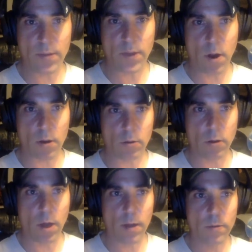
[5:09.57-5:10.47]
the
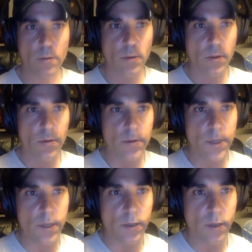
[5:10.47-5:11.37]
article on,
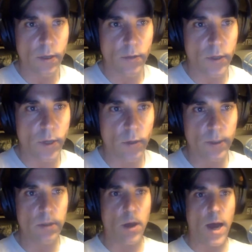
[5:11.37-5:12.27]
the the
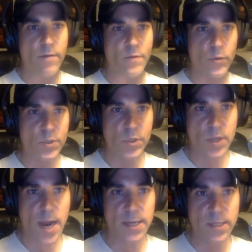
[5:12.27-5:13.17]

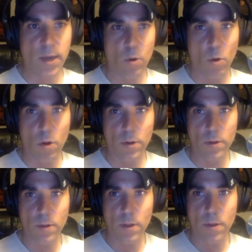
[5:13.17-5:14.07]
goodlylawfulsociety.org,
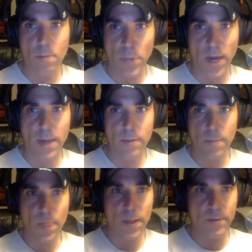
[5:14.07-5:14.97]
but
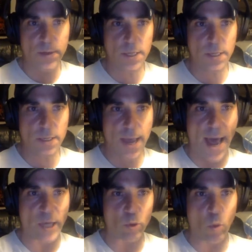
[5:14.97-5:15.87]
the
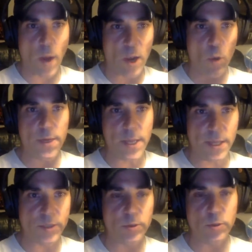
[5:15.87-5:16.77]
actual Wyoming
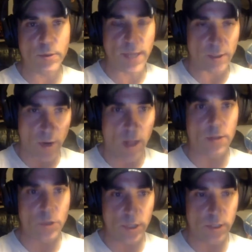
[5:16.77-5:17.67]
Institute of
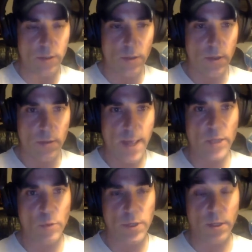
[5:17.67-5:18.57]
Technology,
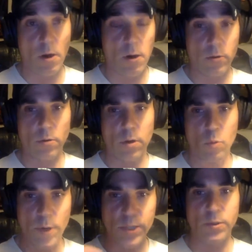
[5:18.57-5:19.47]
that's where the article
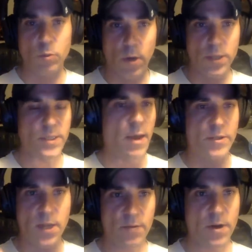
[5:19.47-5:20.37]
originally was. Now
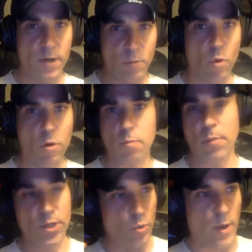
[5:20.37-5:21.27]
it's not there anymore. A
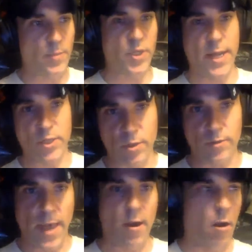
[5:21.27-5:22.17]
bunch of websites
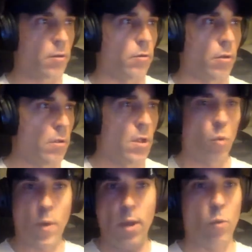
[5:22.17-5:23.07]
took that article,
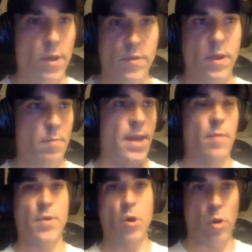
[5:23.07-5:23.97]
went with it, made
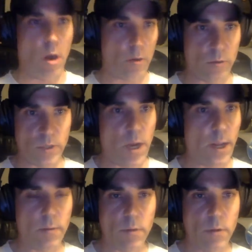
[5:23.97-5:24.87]
up their own articles on it.